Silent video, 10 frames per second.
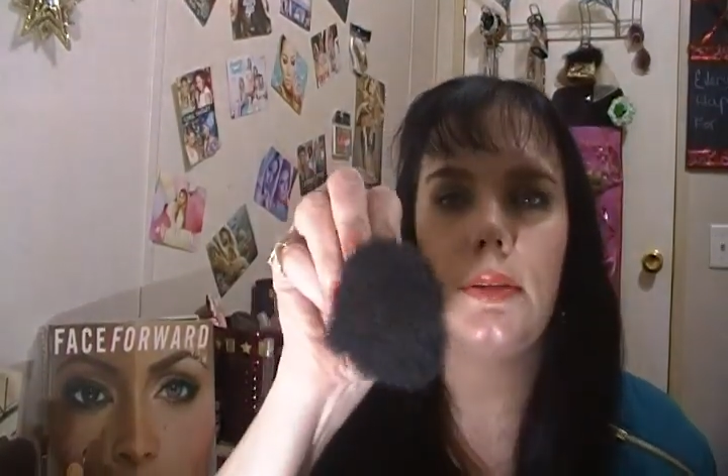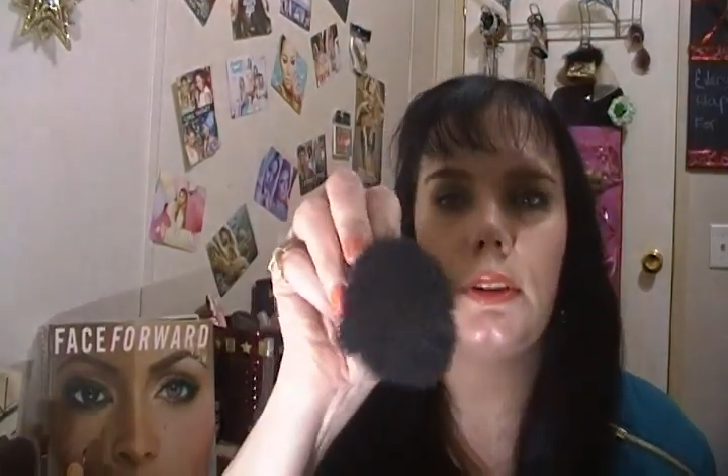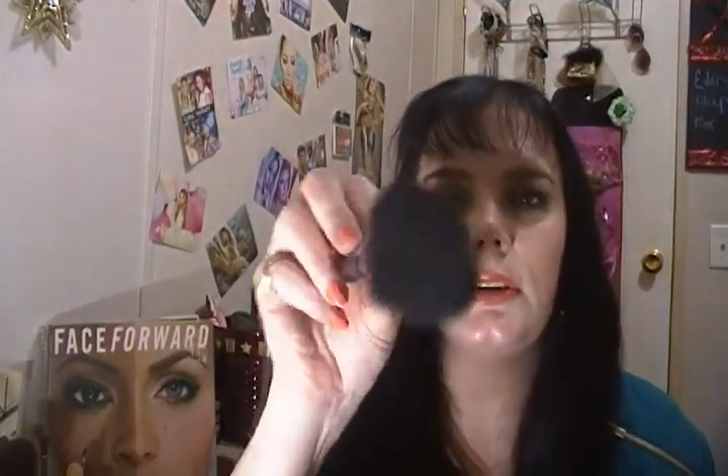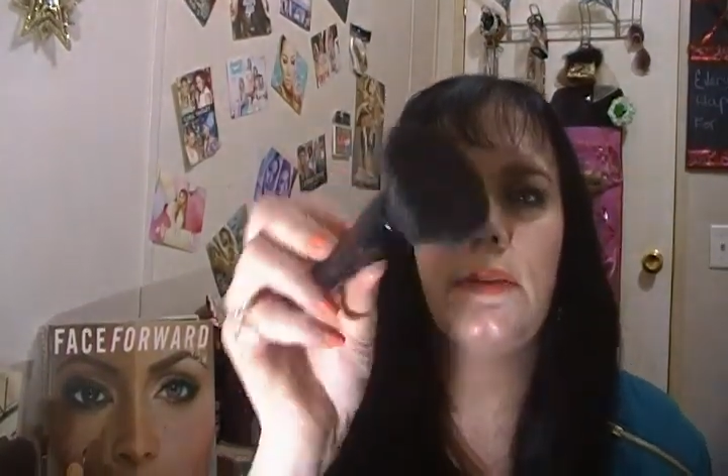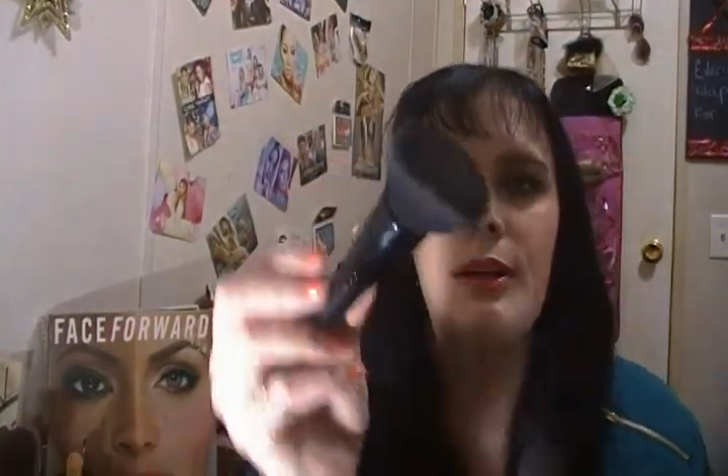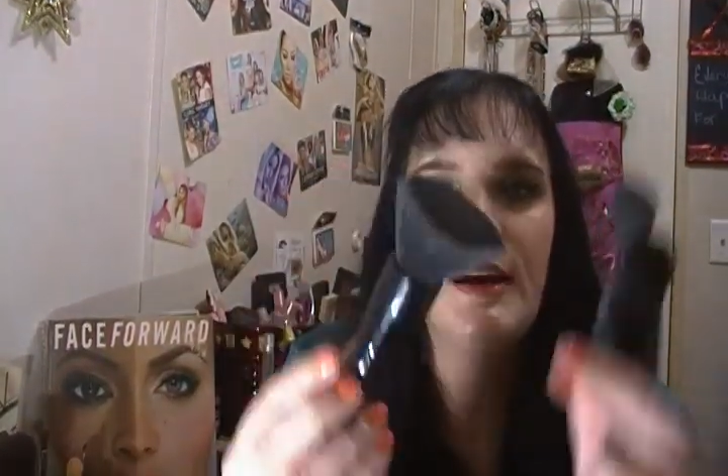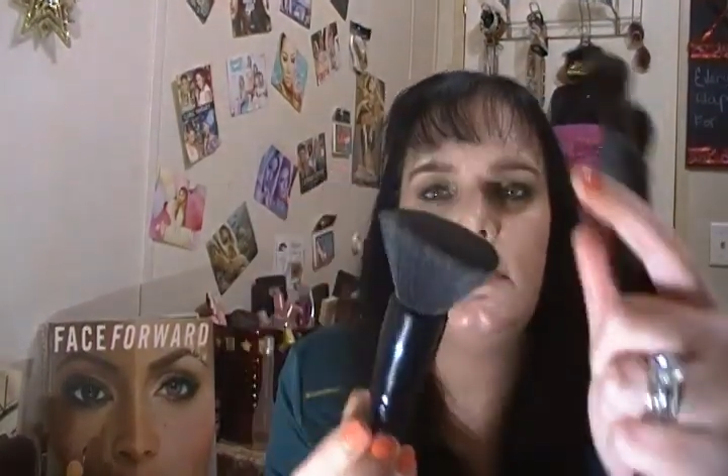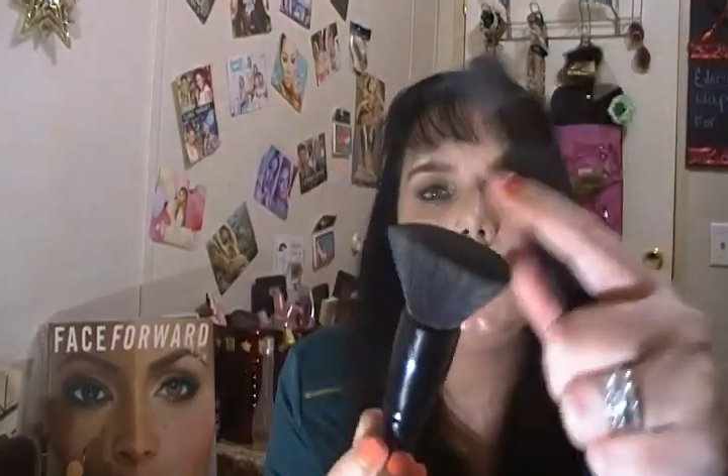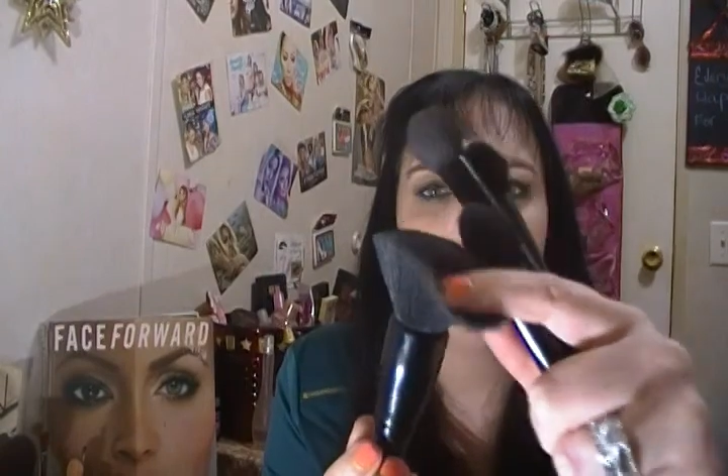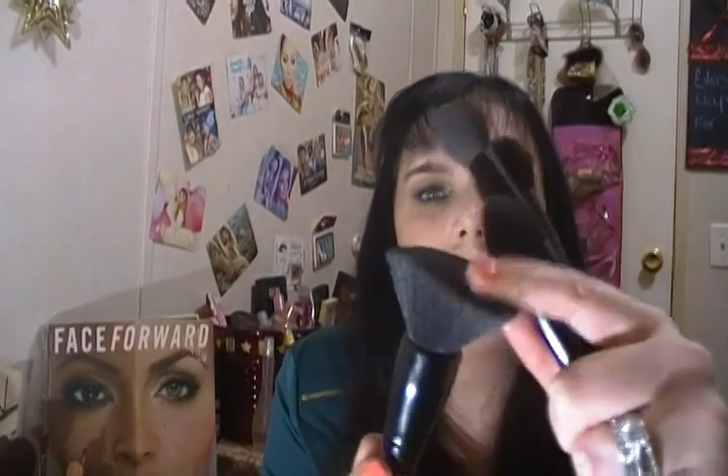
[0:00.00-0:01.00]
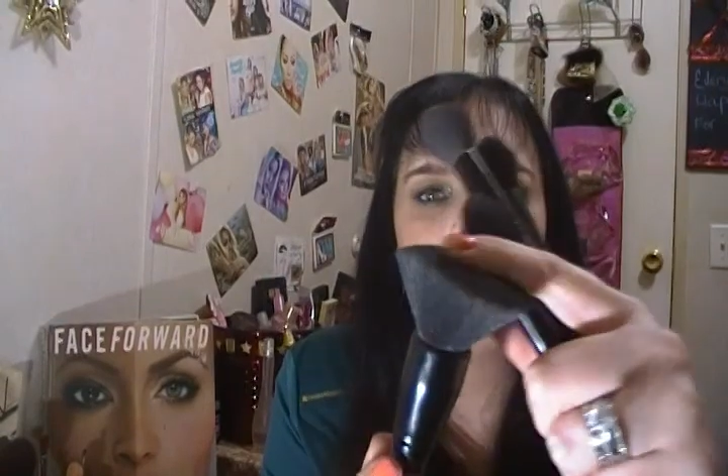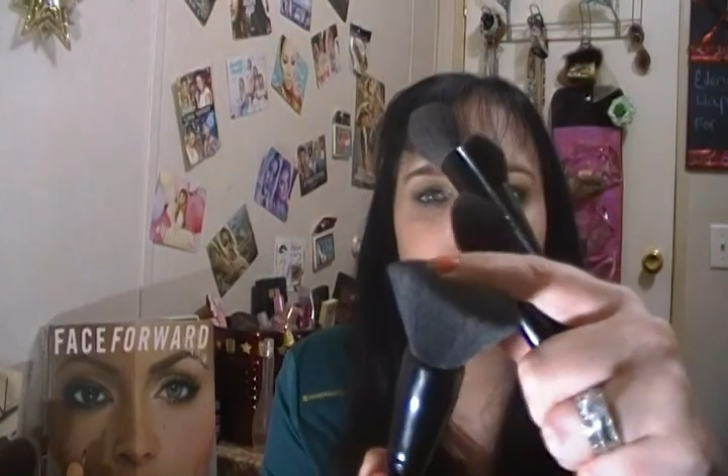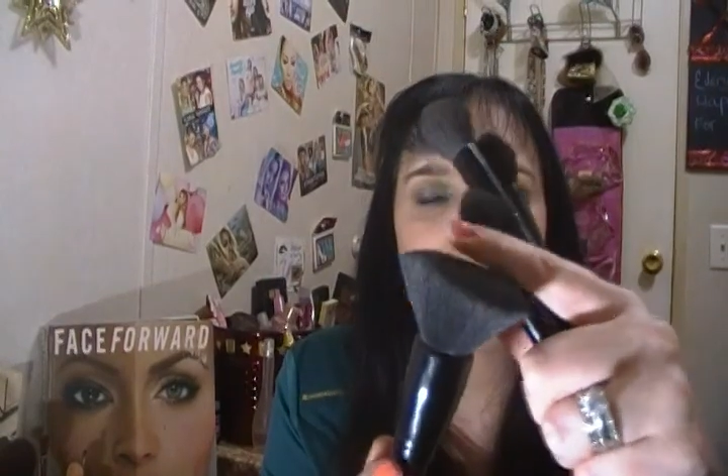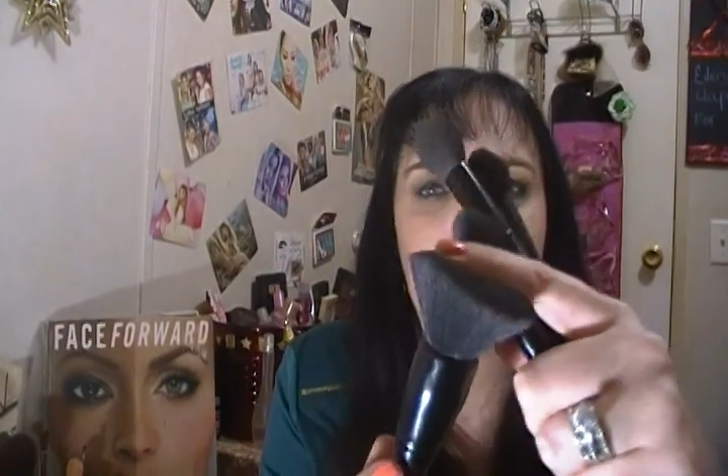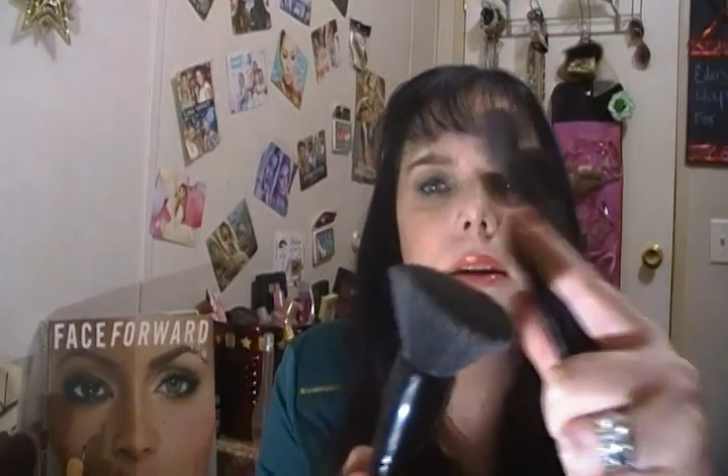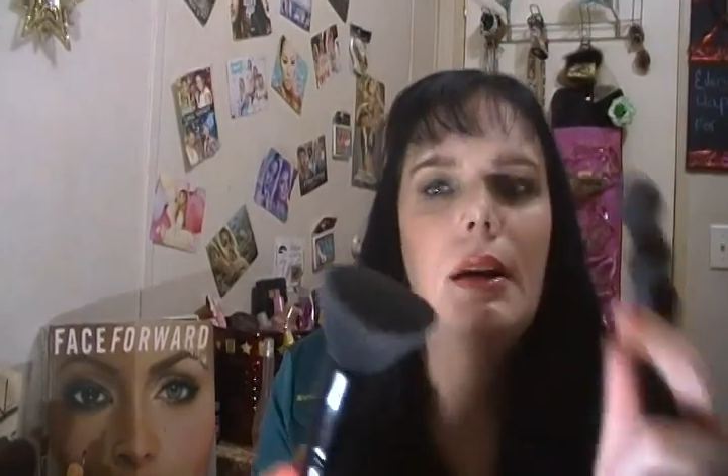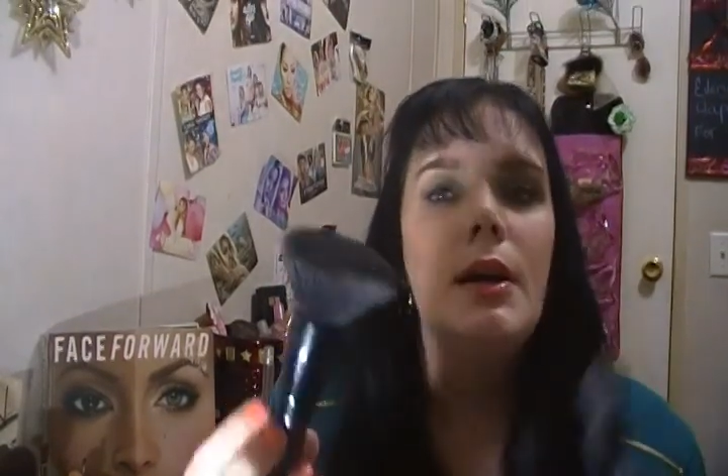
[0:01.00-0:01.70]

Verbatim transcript: very flat, very dense,